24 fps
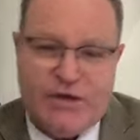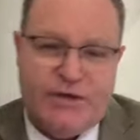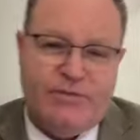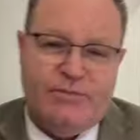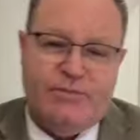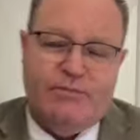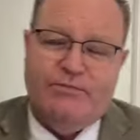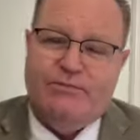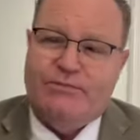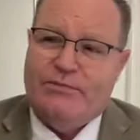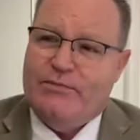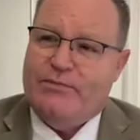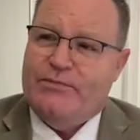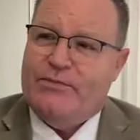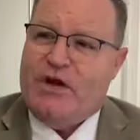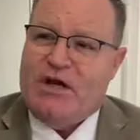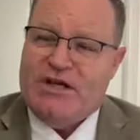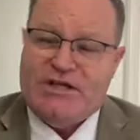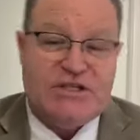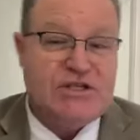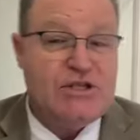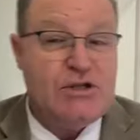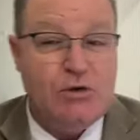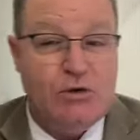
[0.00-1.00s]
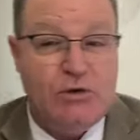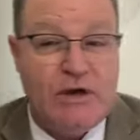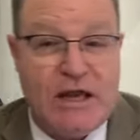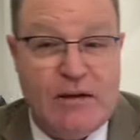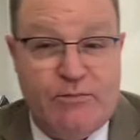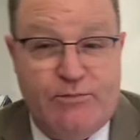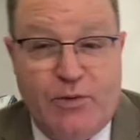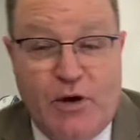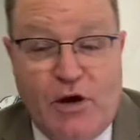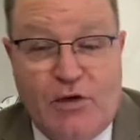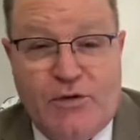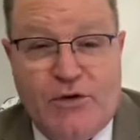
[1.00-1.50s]
bothered. I still
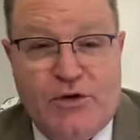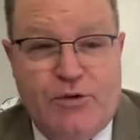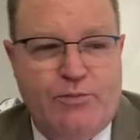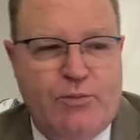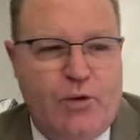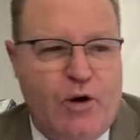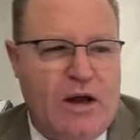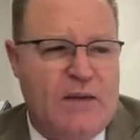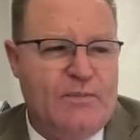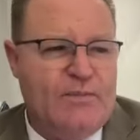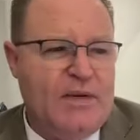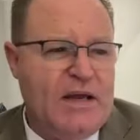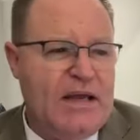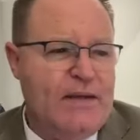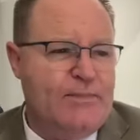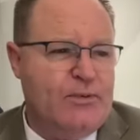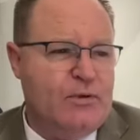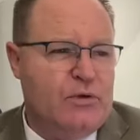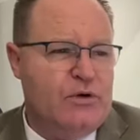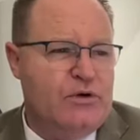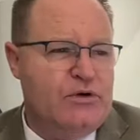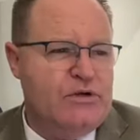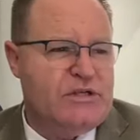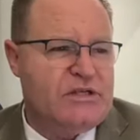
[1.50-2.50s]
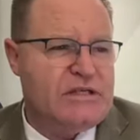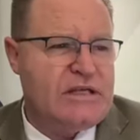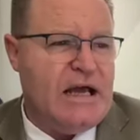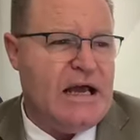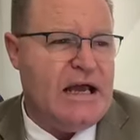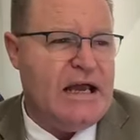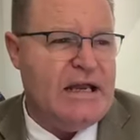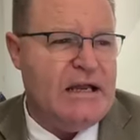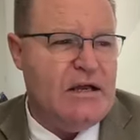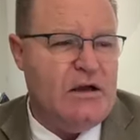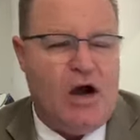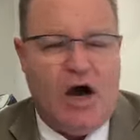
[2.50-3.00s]
get bothered by people who
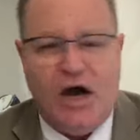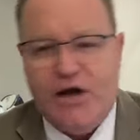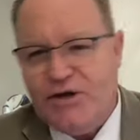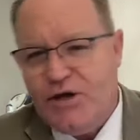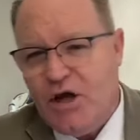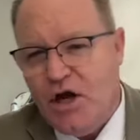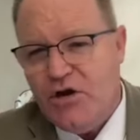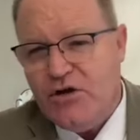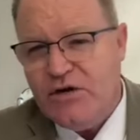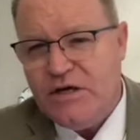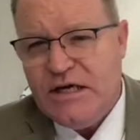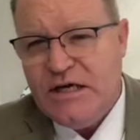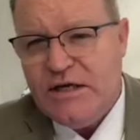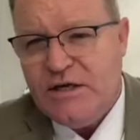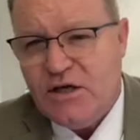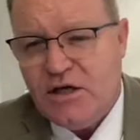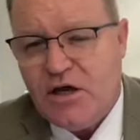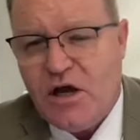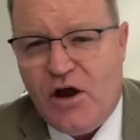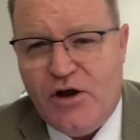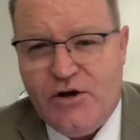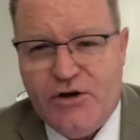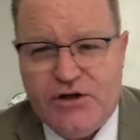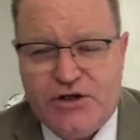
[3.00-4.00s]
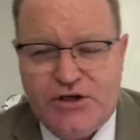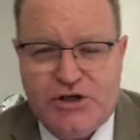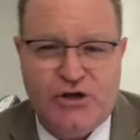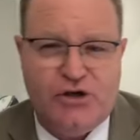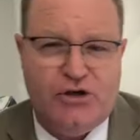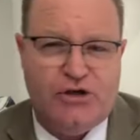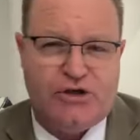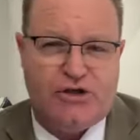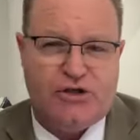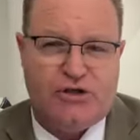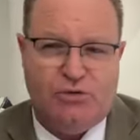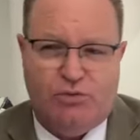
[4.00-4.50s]
say, I don't need to go to
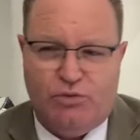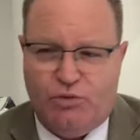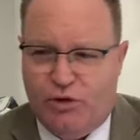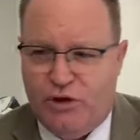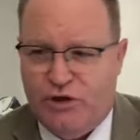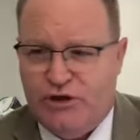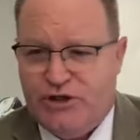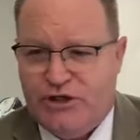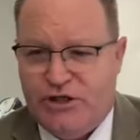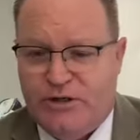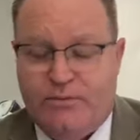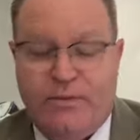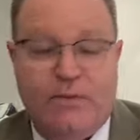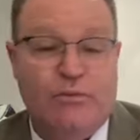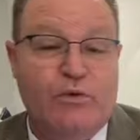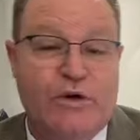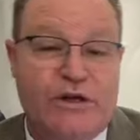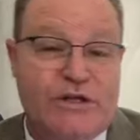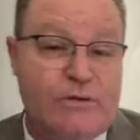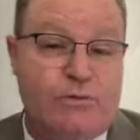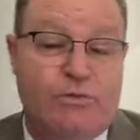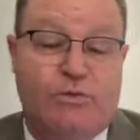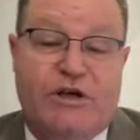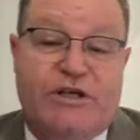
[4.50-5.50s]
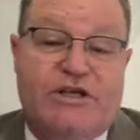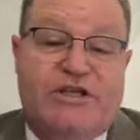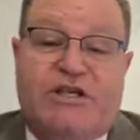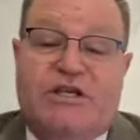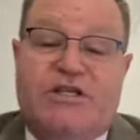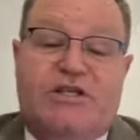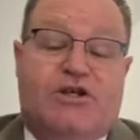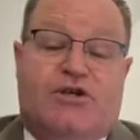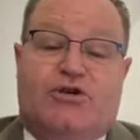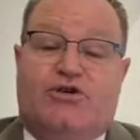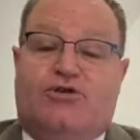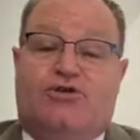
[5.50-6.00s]
church to worship,
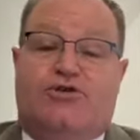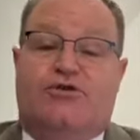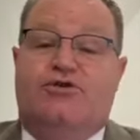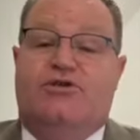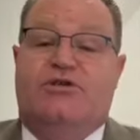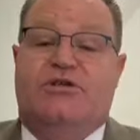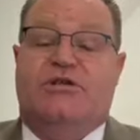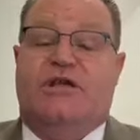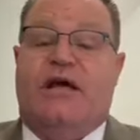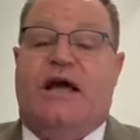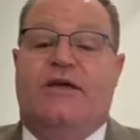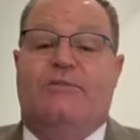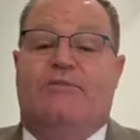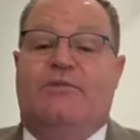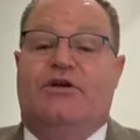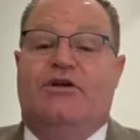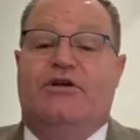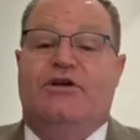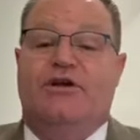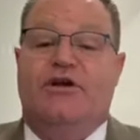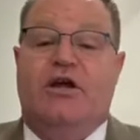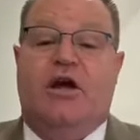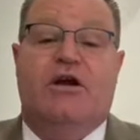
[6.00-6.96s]
which is a true statement.